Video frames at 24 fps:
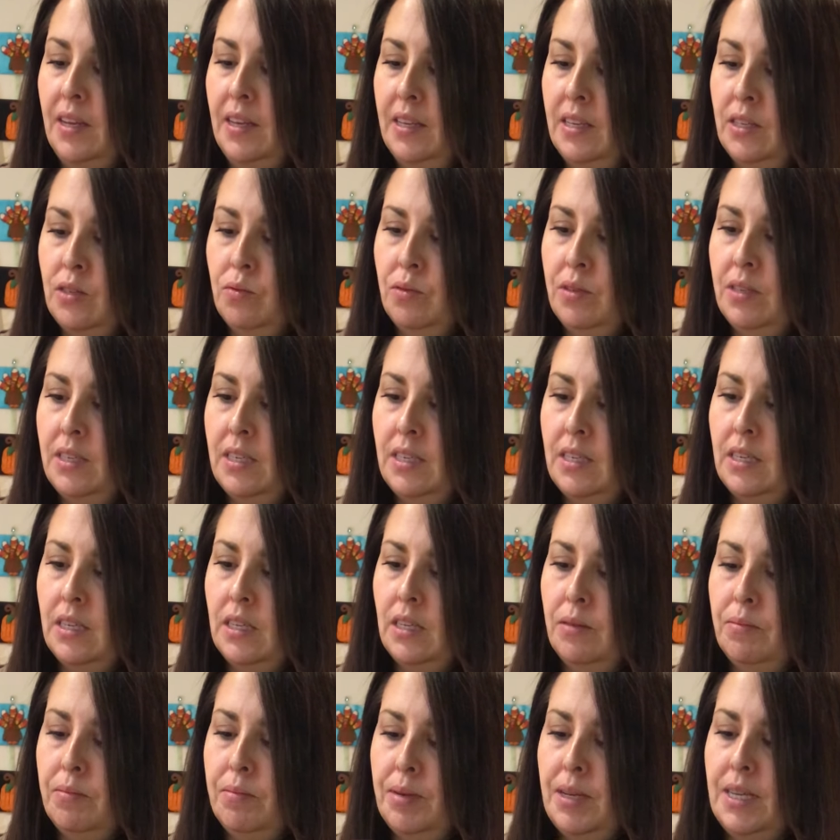This one's
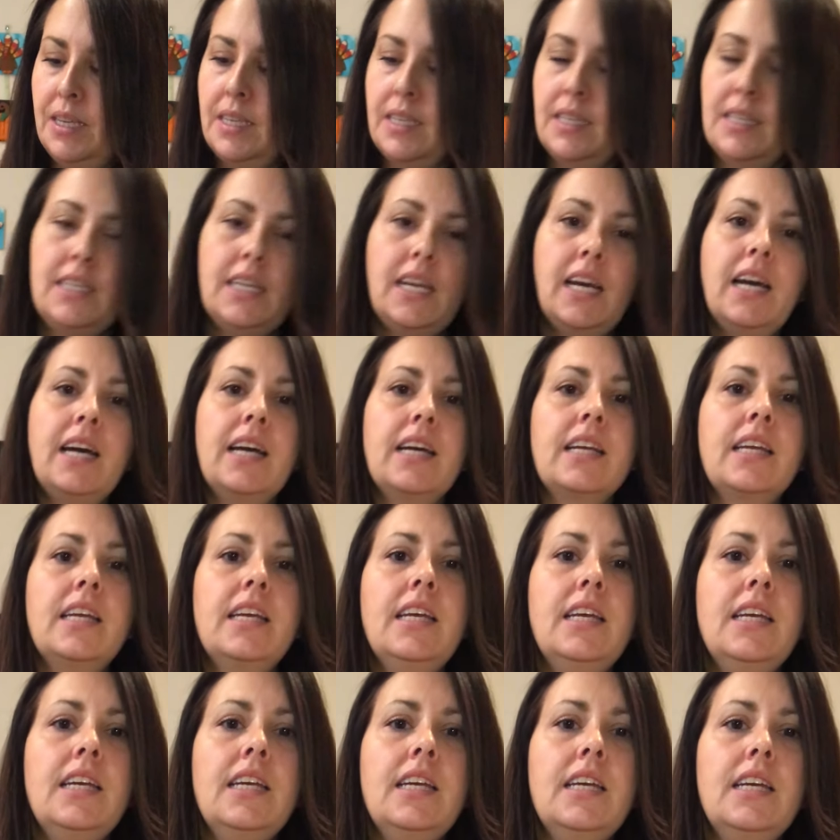still a bit
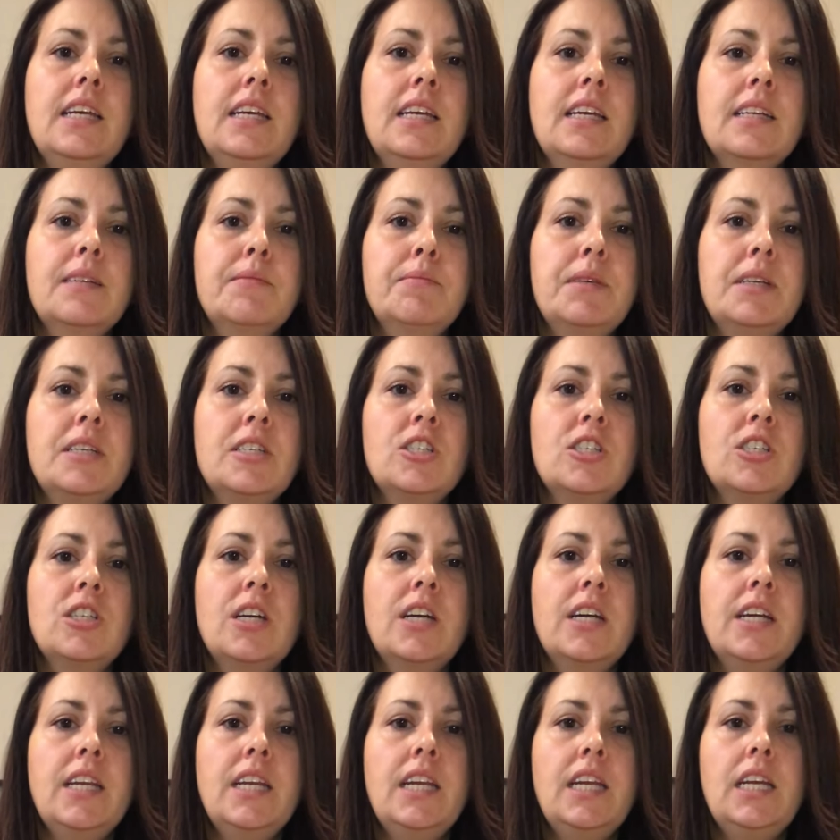tacky, a bit
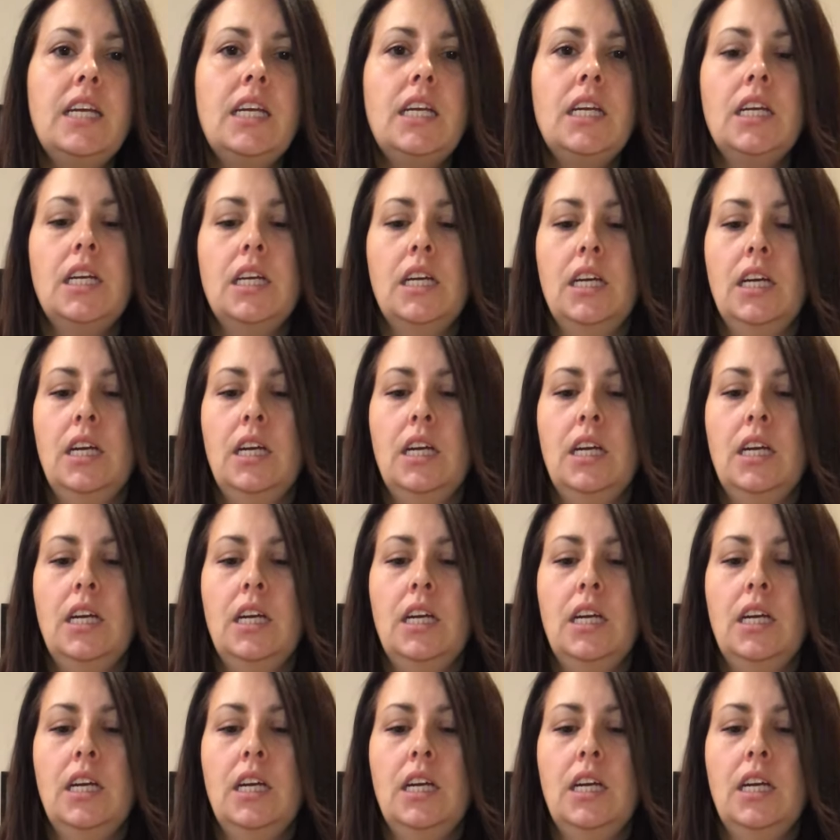shiny.